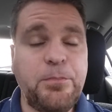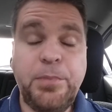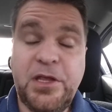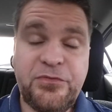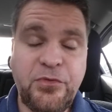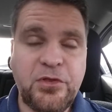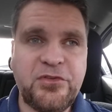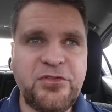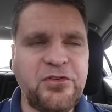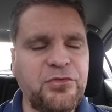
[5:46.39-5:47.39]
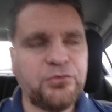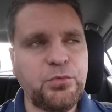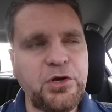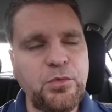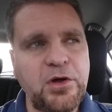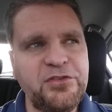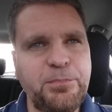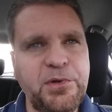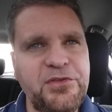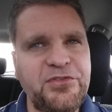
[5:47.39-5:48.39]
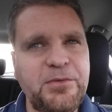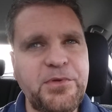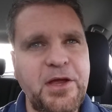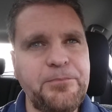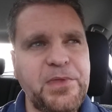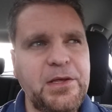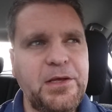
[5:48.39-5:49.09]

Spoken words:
a peaceful existence is what he wants, but at the same time,